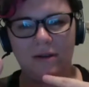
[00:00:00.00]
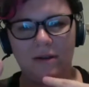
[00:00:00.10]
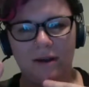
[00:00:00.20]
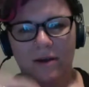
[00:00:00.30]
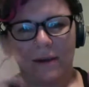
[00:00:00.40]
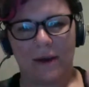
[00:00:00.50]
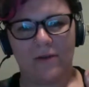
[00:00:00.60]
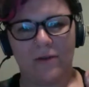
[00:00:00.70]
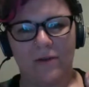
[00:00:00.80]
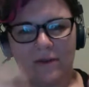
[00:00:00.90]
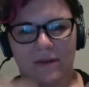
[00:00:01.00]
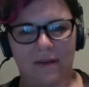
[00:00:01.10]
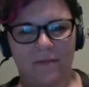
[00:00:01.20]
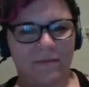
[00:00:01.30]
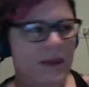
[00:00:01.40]
about suicide
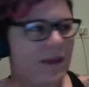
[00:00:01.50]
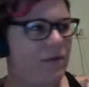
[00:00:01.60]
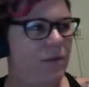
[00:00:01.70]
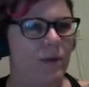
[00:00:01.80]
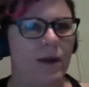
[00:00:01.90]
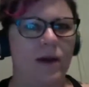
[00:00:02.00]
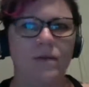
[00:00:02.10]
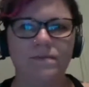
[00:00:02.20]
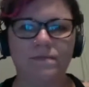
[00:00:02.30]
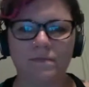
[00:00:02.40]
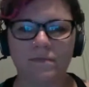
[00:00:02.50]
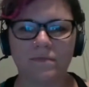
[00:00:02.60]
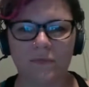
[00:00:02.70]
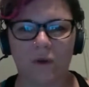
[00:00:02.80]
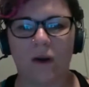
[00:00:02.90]
everywhere we go.
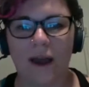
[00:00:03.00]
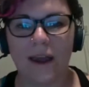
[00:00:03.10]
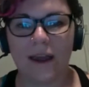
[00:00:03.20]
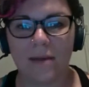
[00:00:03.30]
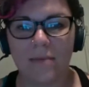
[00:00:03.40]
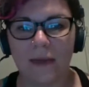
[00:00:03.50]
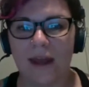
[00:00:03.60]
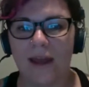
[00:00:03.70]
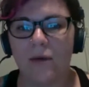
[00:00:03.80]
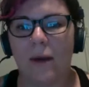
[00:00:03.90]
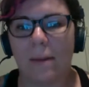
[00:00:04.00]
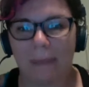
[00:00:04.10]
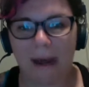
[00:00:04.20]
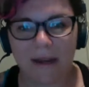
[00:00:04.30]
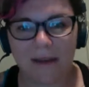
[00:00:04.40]
Or I am, and I know I'm
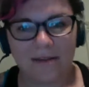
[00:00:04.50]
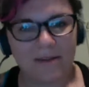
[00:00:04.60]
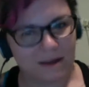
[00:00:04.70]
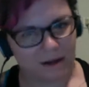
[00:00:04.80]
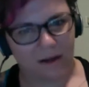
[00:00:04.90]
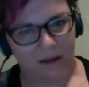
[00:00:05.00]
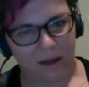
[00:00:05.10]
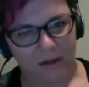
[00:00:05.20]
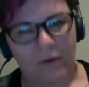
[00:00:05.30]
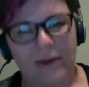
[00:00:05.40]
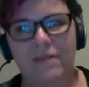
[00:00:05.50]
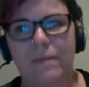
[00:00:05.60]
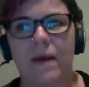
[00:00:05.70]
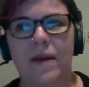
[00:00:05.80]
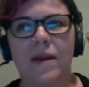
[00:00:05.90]
biased in a lot of ways,
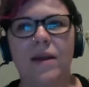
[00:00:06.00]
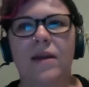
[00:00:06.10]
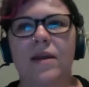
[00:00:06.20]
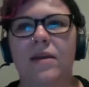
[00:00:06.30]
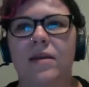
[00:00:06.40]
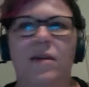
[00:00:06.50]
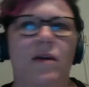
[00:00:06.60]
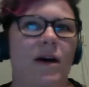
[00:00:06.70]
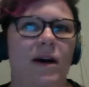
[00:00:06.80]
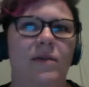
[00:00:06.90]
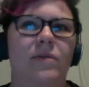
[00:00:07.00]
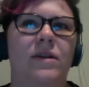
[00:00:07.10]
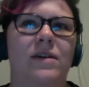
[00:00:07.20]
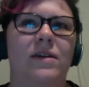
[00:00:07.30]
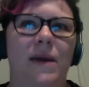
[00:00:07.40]
but I don't
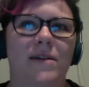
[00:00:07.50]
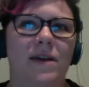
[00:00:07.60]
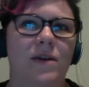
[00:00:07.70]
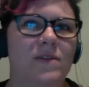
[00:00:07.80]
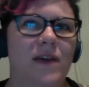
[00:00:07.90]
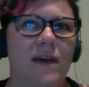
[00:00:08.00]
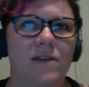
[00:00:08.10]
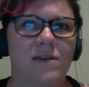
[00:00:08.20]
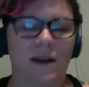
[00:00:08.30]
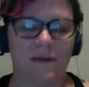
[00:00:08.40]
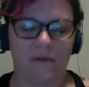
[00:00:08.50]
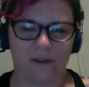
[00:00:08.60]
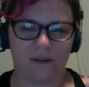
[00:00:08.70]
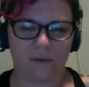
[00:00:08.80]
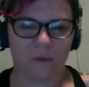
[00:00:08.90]
expect. I was having this
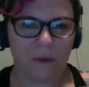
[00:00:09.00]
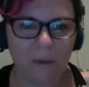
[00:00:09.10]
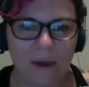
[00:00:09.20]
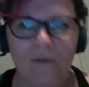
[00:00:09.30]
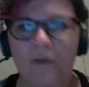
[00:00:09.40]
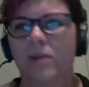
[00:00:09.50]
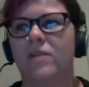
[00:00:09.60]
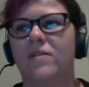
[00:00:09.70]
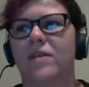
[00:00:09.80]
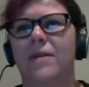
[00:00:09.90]
conversation with my wife earlier today